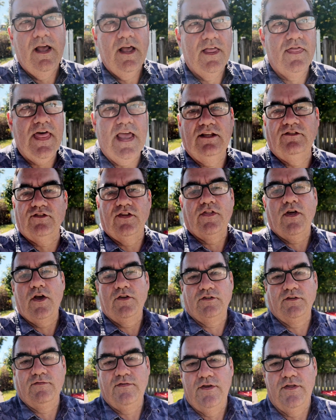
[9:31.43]
Thanks to
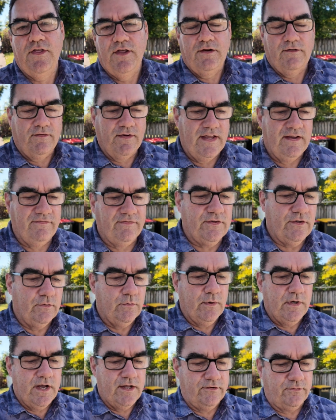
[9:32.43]
those of you that have left it
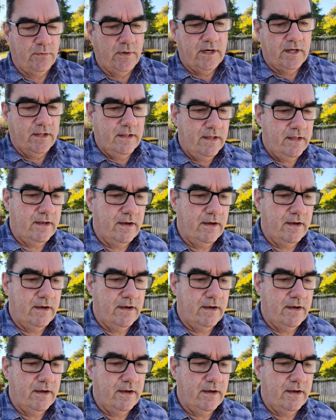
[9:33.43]
as well.